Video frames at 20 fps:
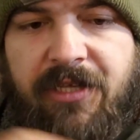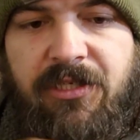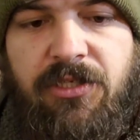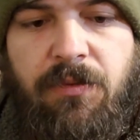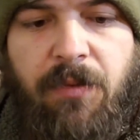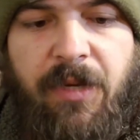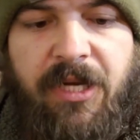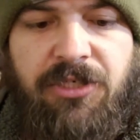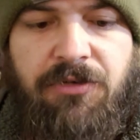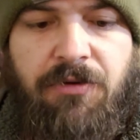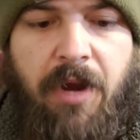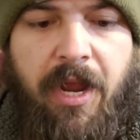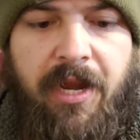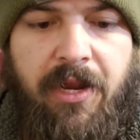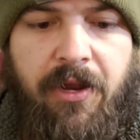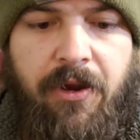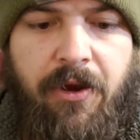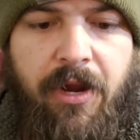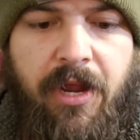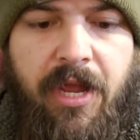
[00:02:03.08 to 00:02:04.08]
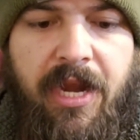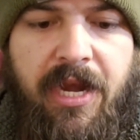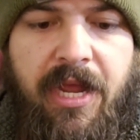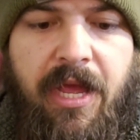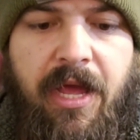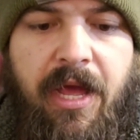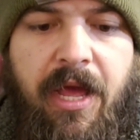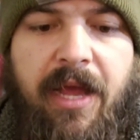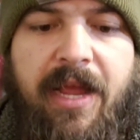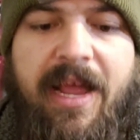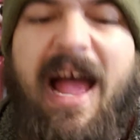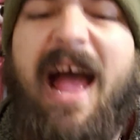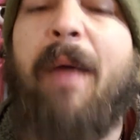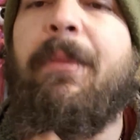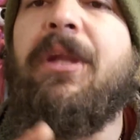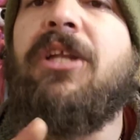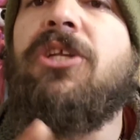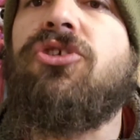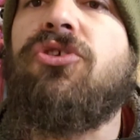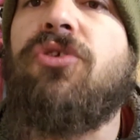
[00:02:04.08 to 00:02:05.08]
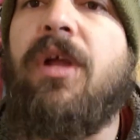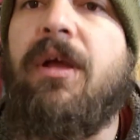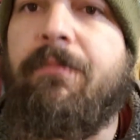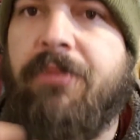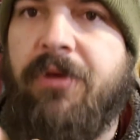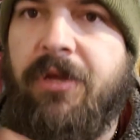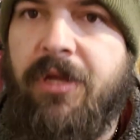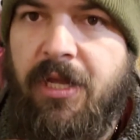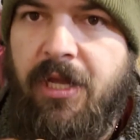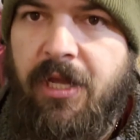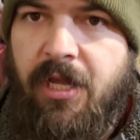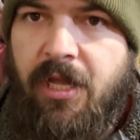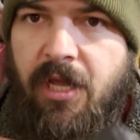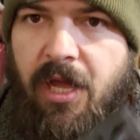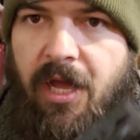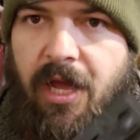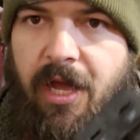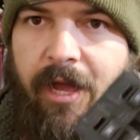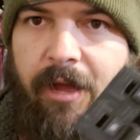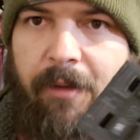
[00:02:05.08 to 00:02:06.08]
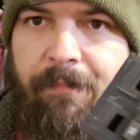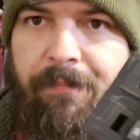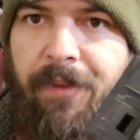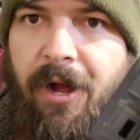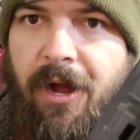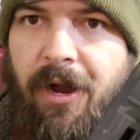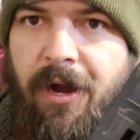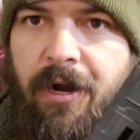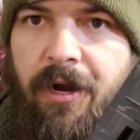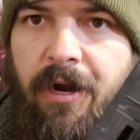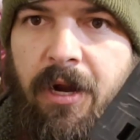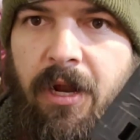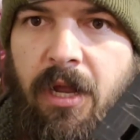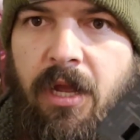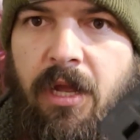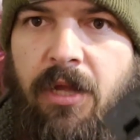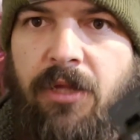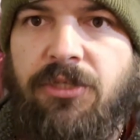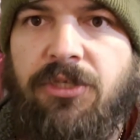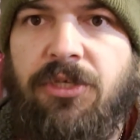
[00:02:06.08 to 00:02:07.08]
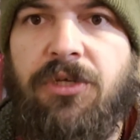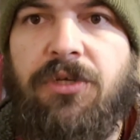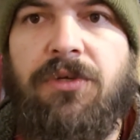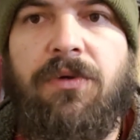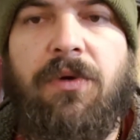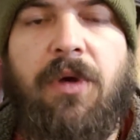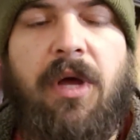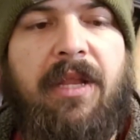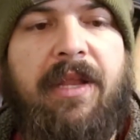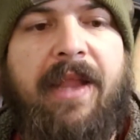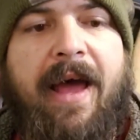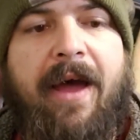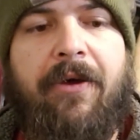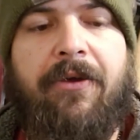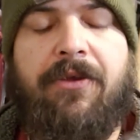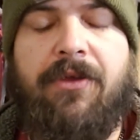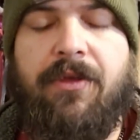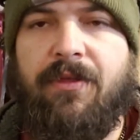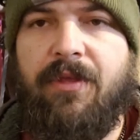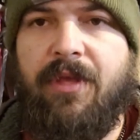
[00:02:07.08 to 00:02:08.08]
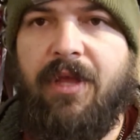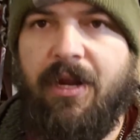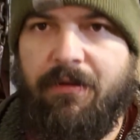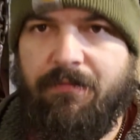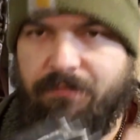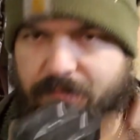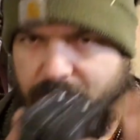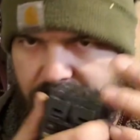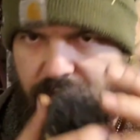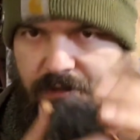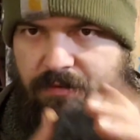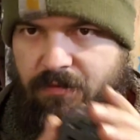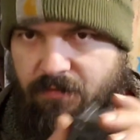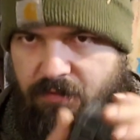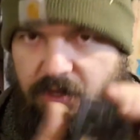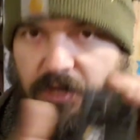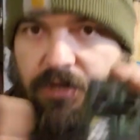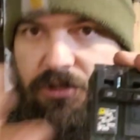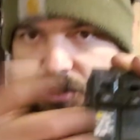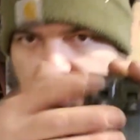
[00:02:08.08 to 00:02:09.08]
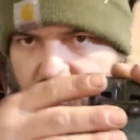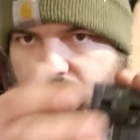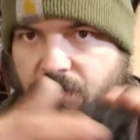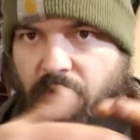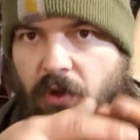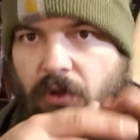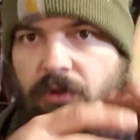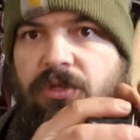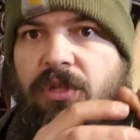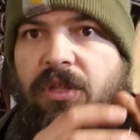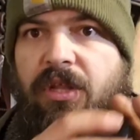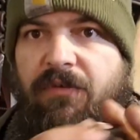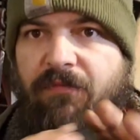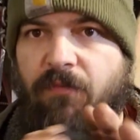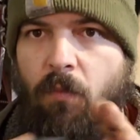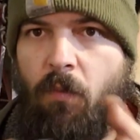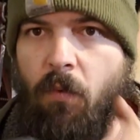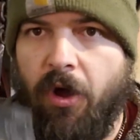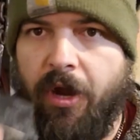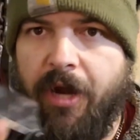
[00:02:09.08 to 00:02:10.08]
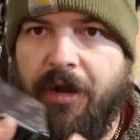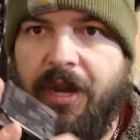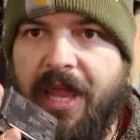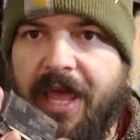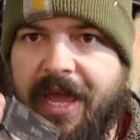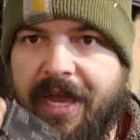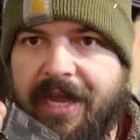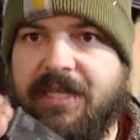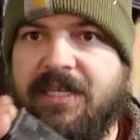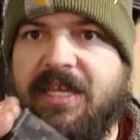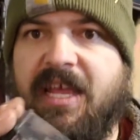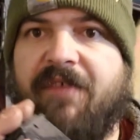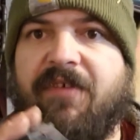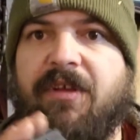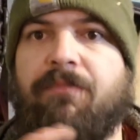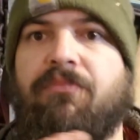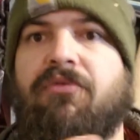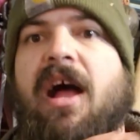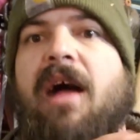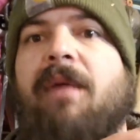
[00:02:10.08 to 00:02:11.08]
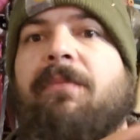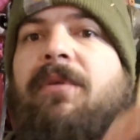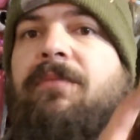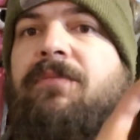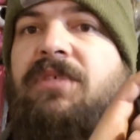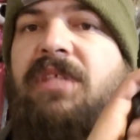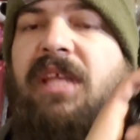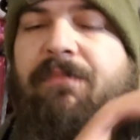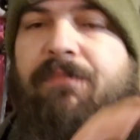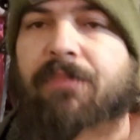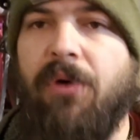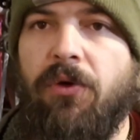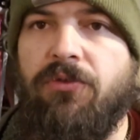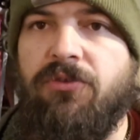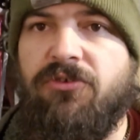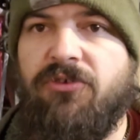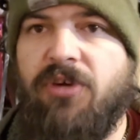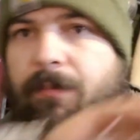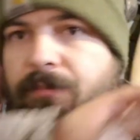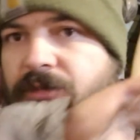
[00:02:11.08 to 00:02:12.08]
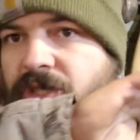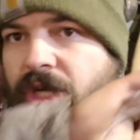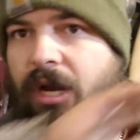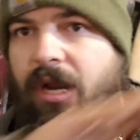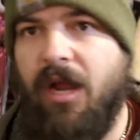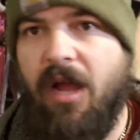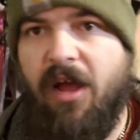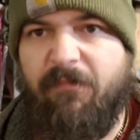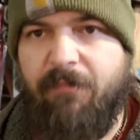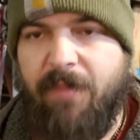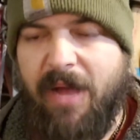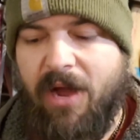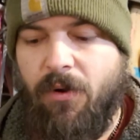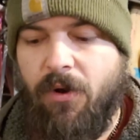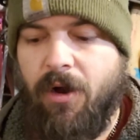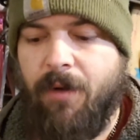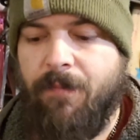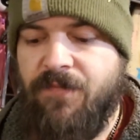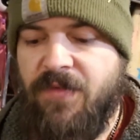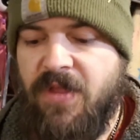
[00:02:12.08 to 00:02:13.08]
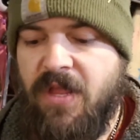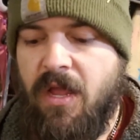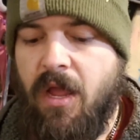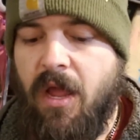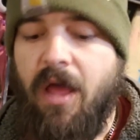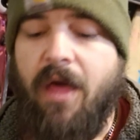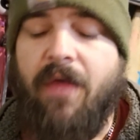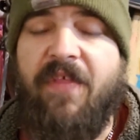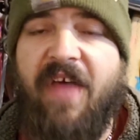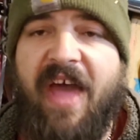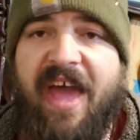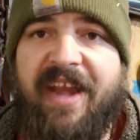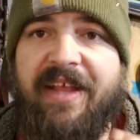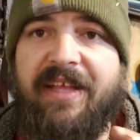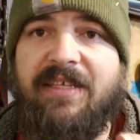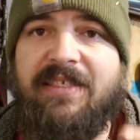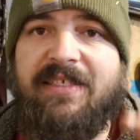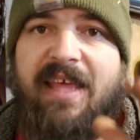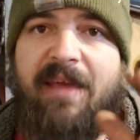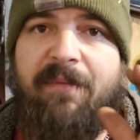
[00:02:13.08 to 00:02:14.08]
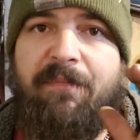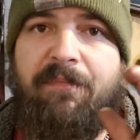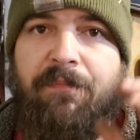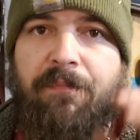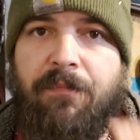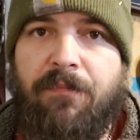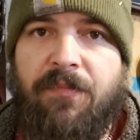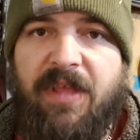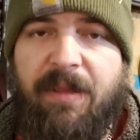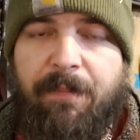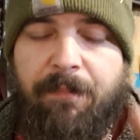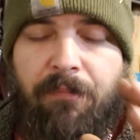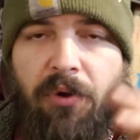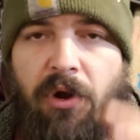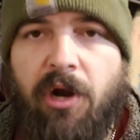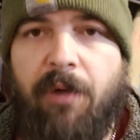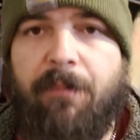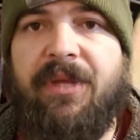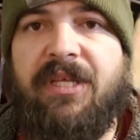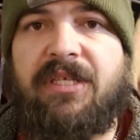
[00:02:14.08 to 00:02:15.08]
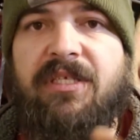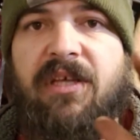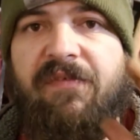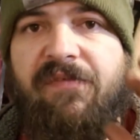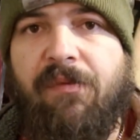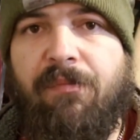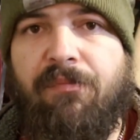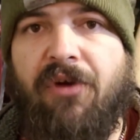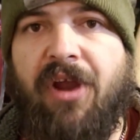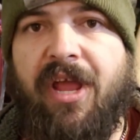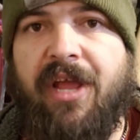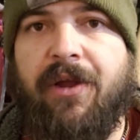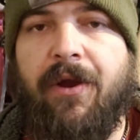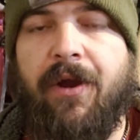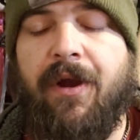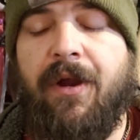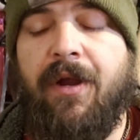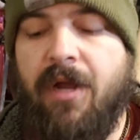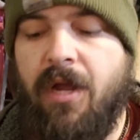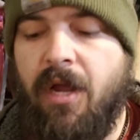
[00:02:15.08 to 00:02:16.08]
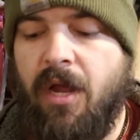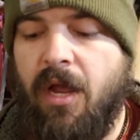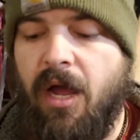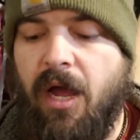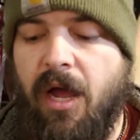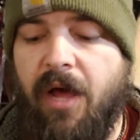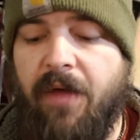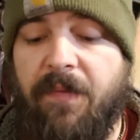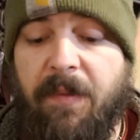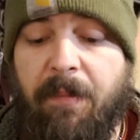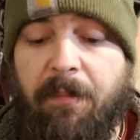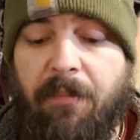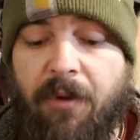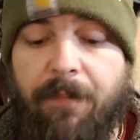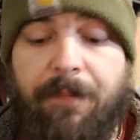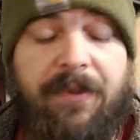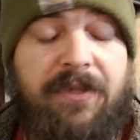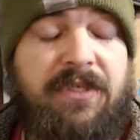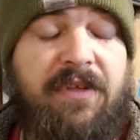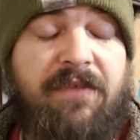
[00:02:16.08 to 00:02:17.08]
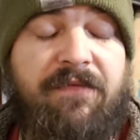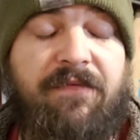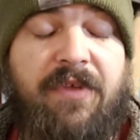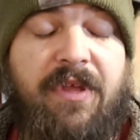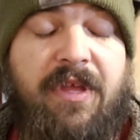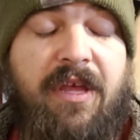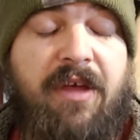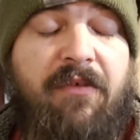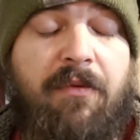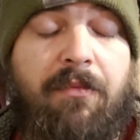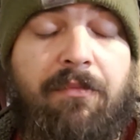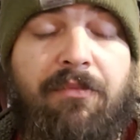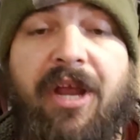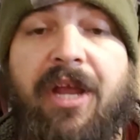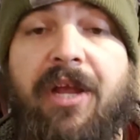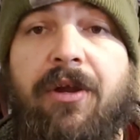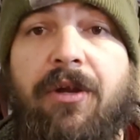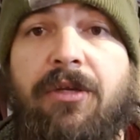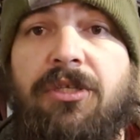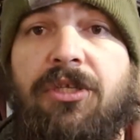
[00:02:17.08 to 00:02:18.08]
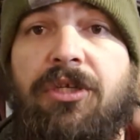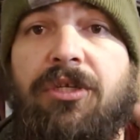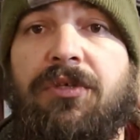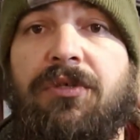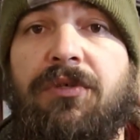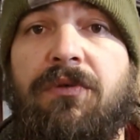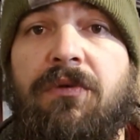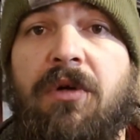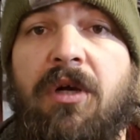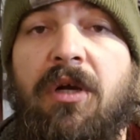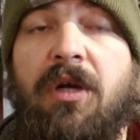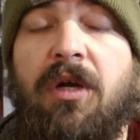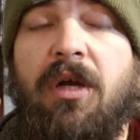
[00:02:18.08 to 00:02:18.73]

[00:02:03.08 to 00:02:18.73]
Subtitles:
switch right here, a common trip bar to allow you, it's a two pole, so that if one leg is having problems, they both trip, shutting off power. That is the purpose of a breaker. The purpose of a breaker, to